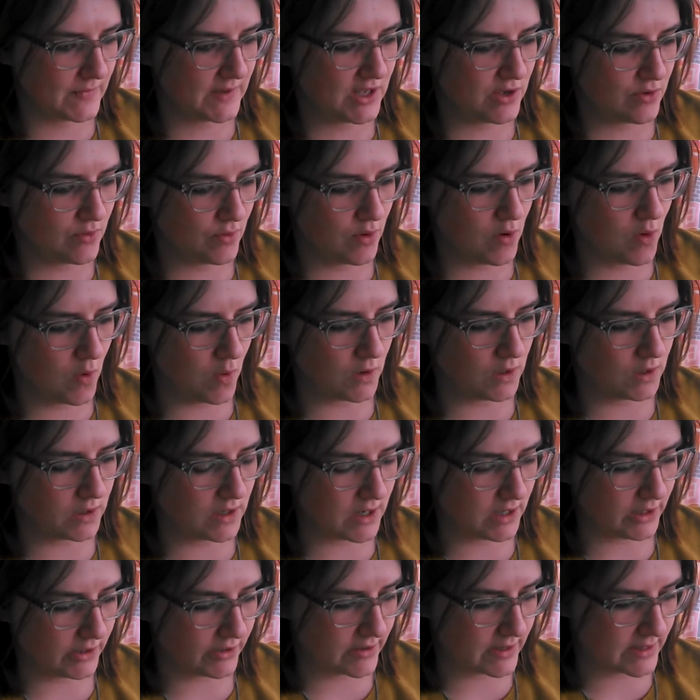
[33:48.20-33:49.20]
Cute coral
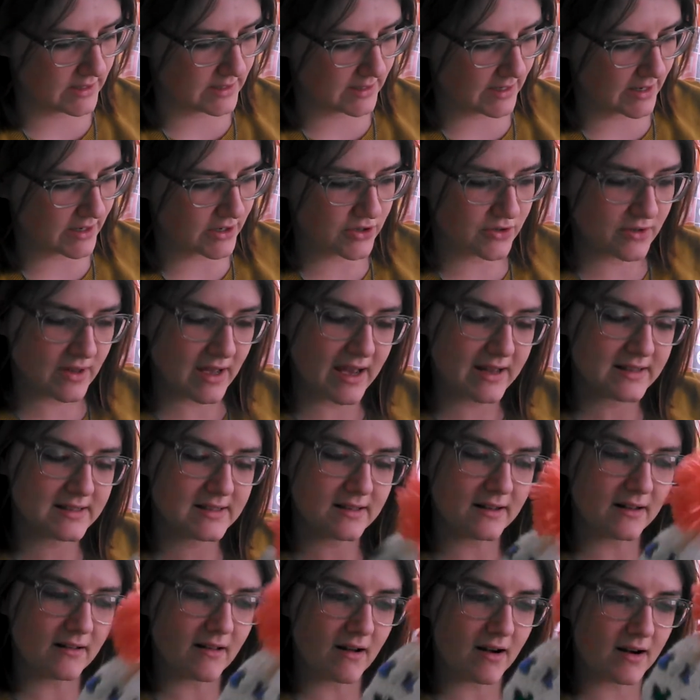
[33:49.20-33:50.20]
color and such. So it has
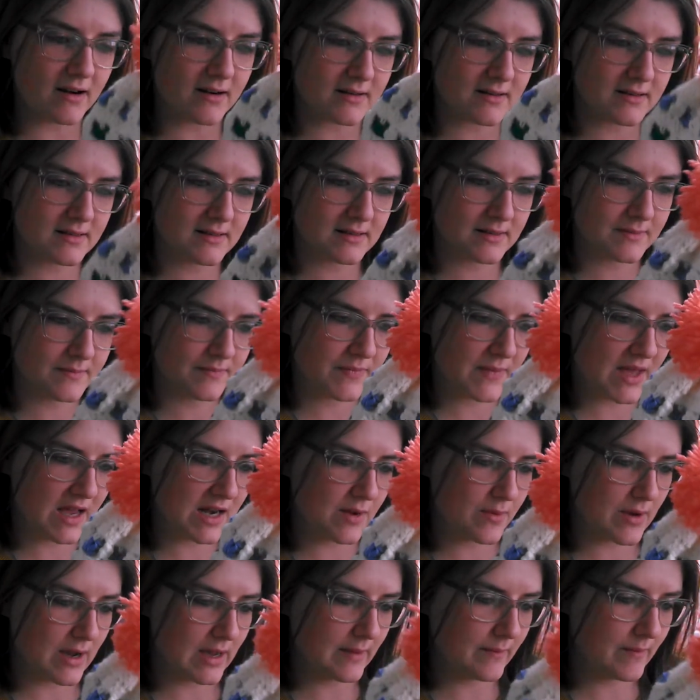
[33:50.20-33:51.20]
little hearts.
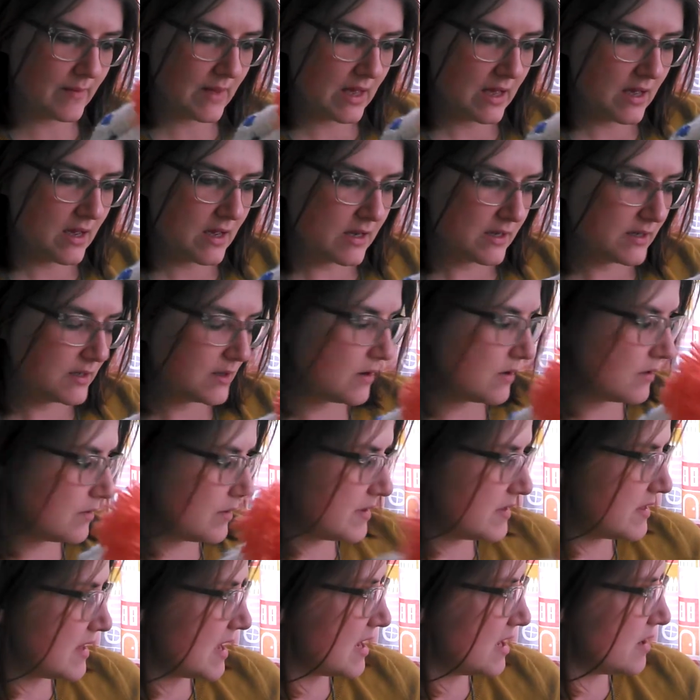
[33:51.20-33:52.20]
Anyway.
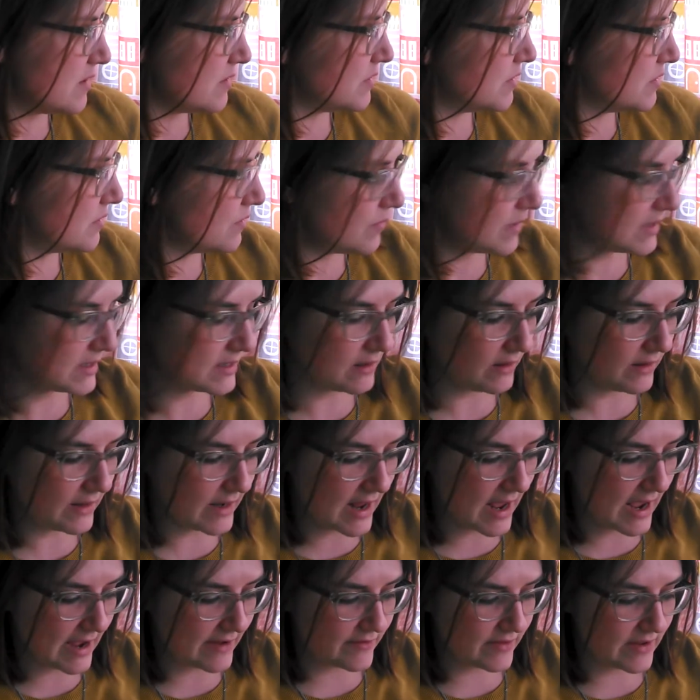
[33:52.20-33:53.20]
So thank you to Whistle
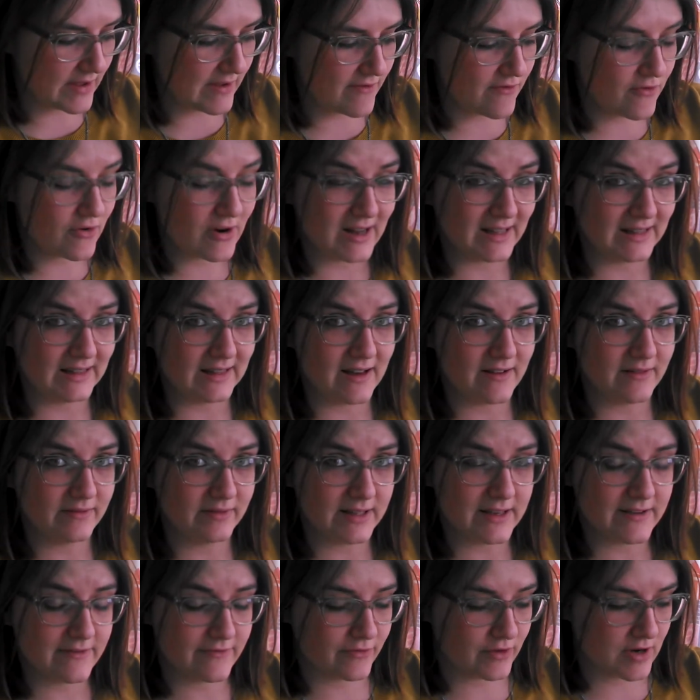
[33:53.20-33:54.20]
and Ivy for a
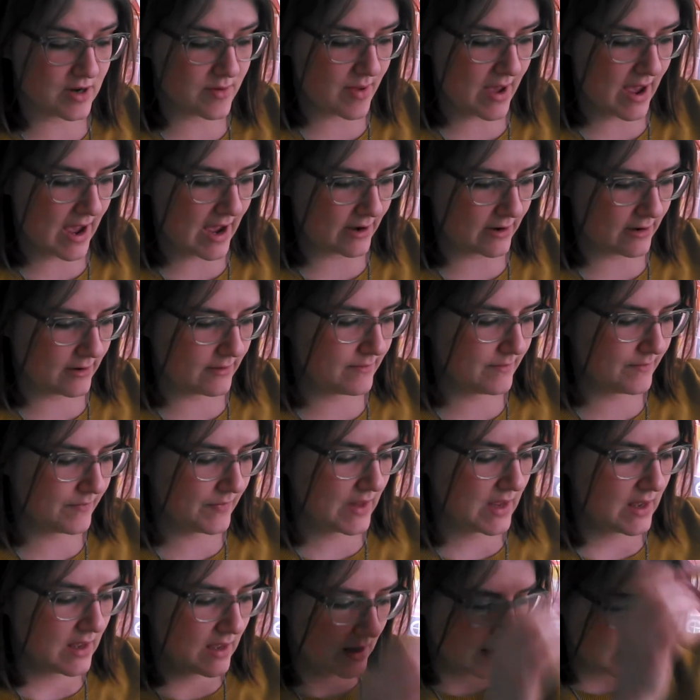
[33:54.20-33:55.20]
lovely free pattern.
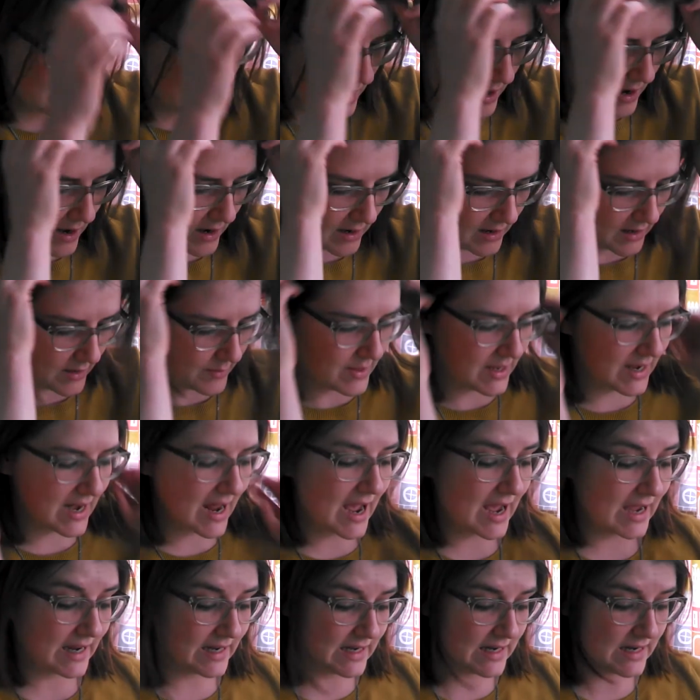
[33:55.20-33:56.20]
And
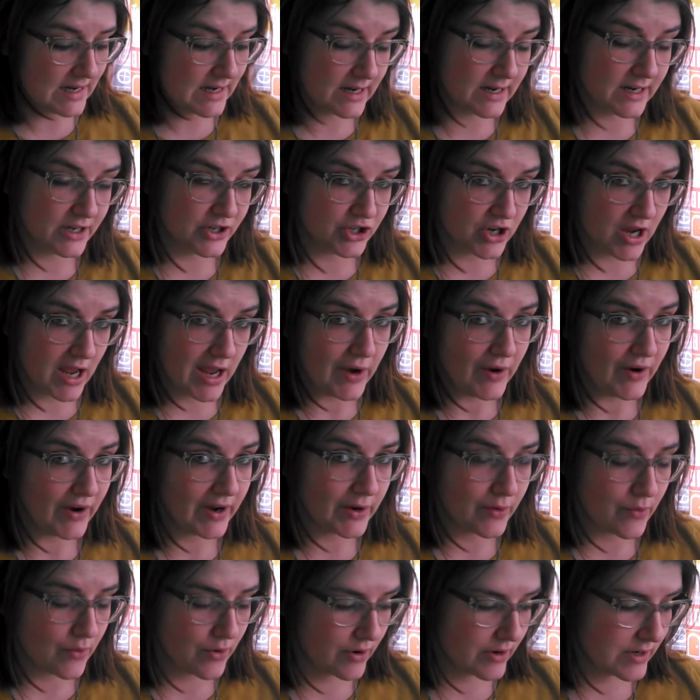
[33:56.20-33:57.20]
I needed a J
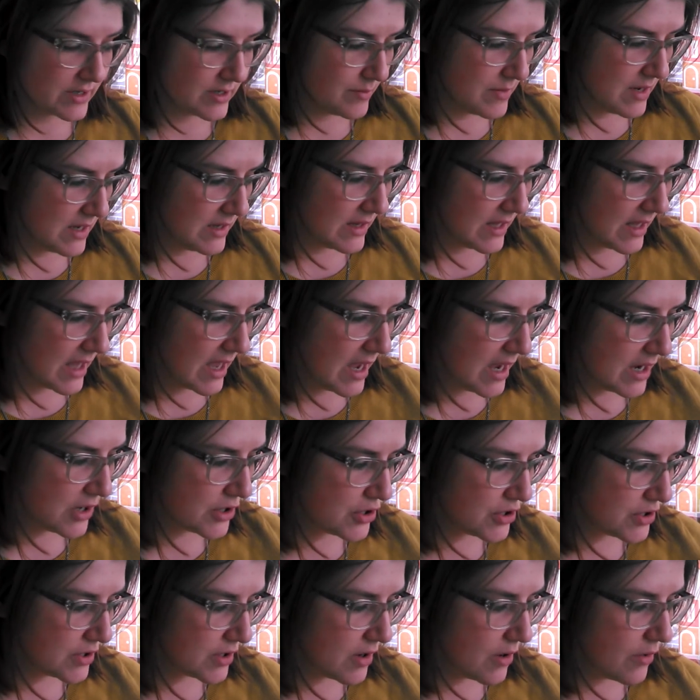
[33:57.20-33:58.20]
hook in order to meet the
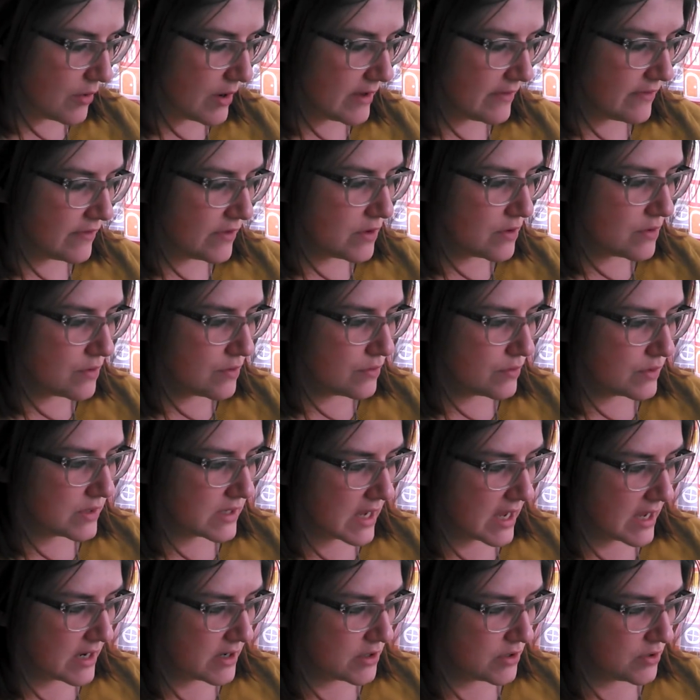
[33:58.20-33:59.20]
gauge. So if you
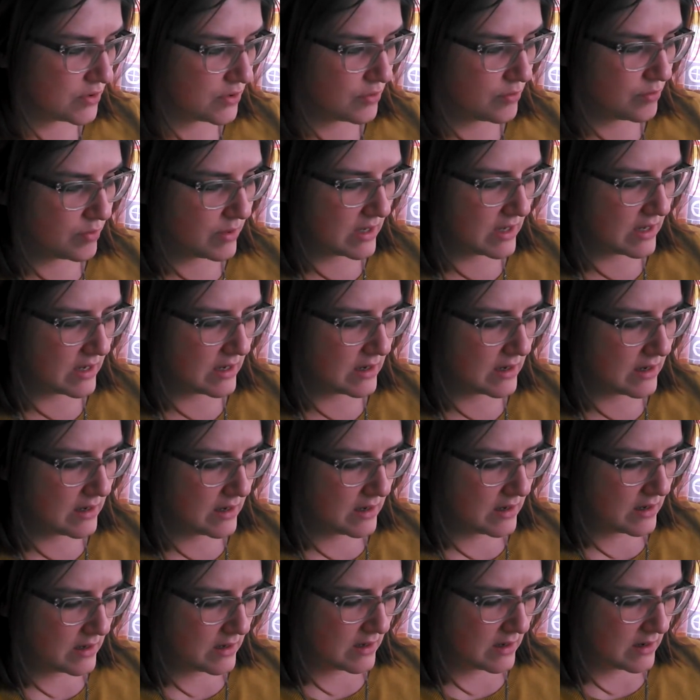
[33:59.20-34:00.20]
tend to be,
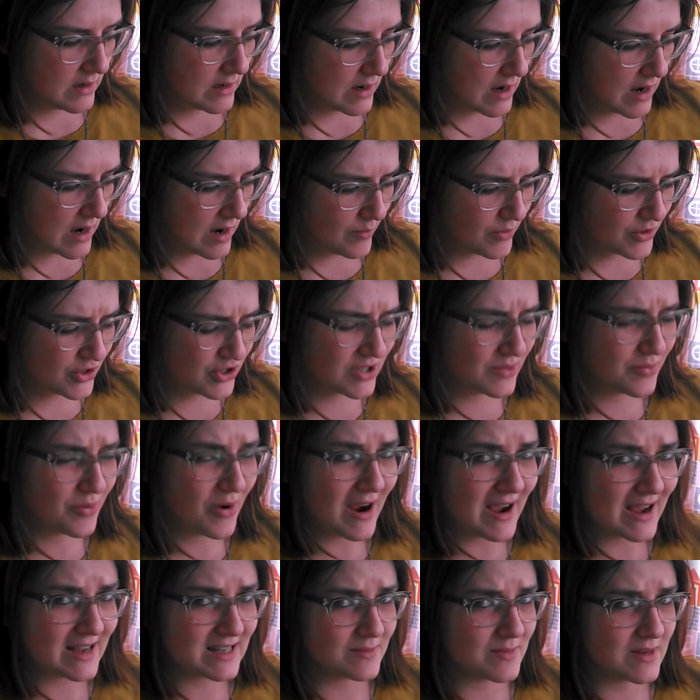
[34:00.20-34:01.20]
which
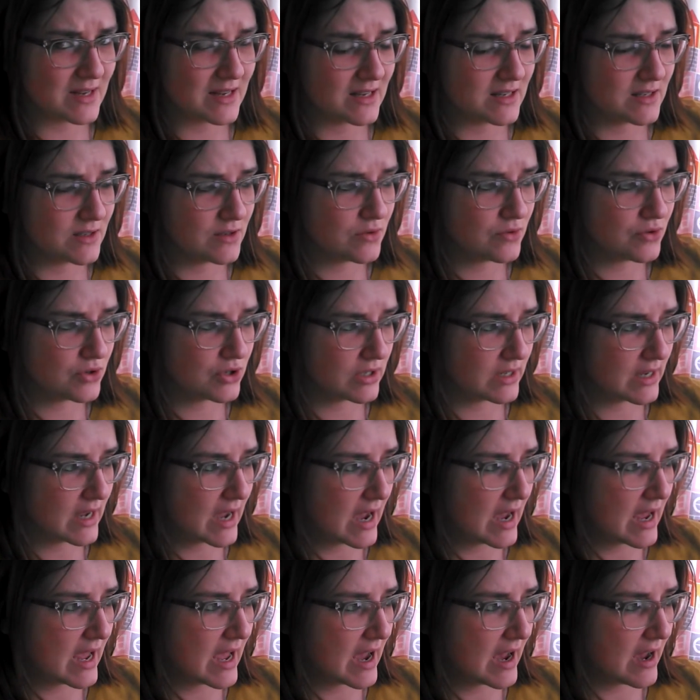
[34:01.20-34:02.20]
surprised me because usually
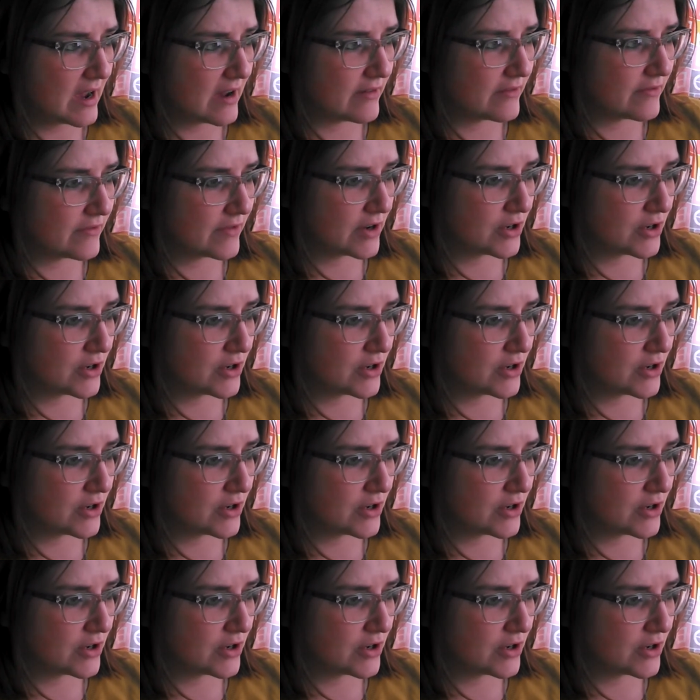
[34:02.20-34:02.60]
I have